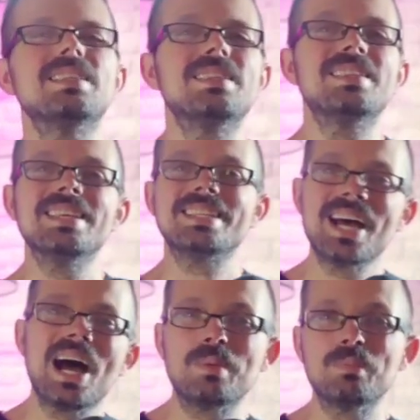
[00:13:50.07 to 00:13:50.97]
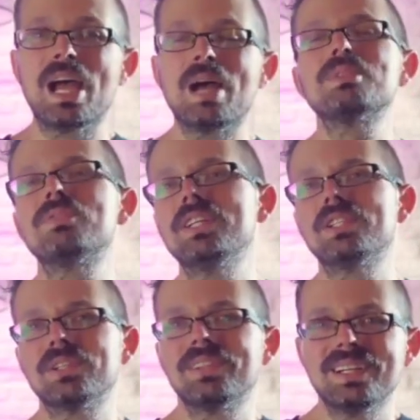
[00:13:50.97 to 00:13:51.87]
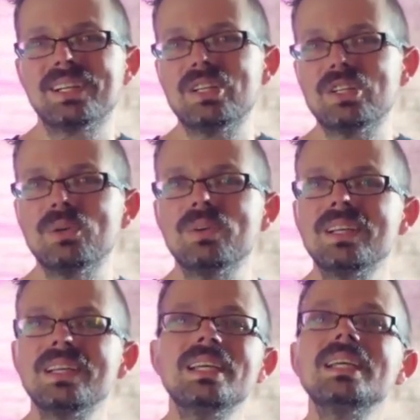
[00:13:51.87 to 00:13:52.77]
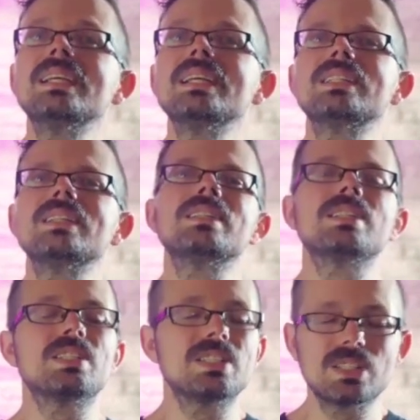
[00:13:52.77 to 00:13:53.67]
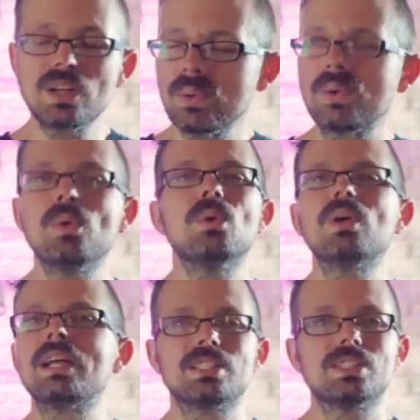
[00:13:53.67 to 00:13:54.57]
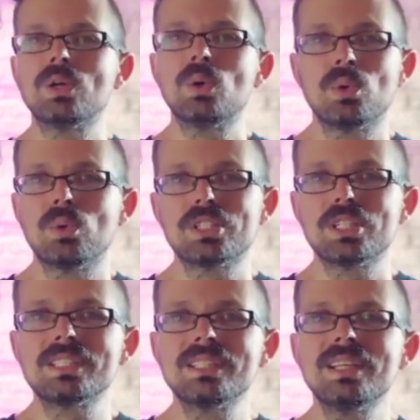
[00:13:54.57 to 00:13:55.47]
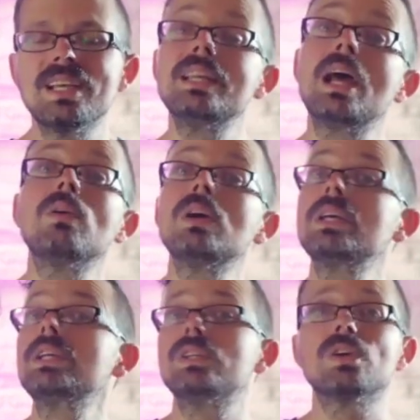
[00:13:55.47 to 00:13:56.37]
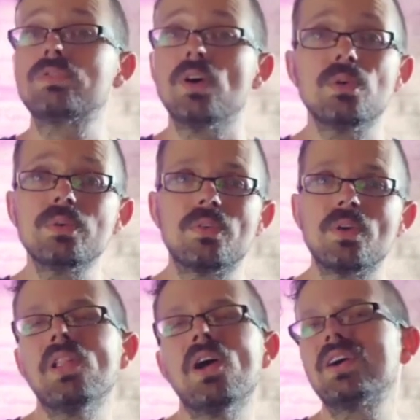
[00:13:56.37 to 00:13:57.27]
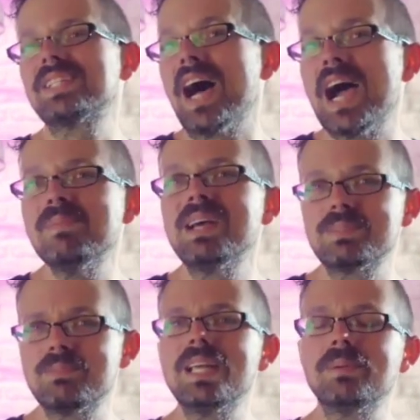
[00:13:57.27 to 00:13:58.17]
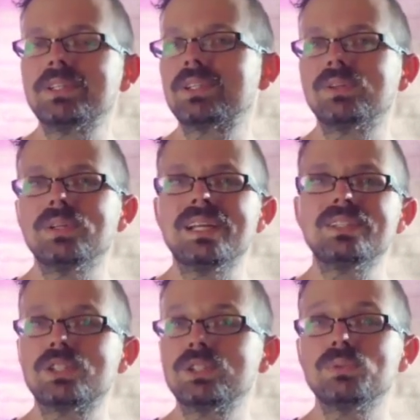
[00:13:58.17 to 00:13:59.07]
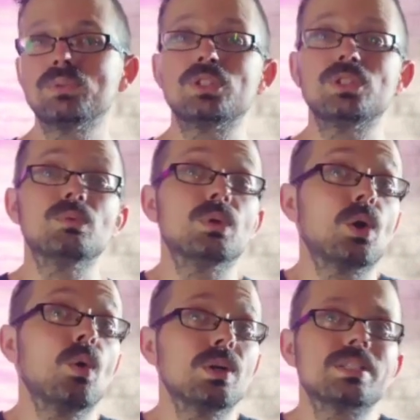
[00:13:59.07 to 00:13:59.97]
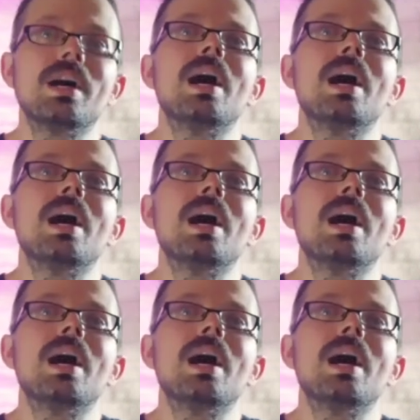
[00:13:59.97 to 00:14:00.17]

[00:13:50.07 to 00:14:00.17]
the time-lapse feature that it can do. It is so cool and so gorgeous. Now, your phone for a long time has been able to record time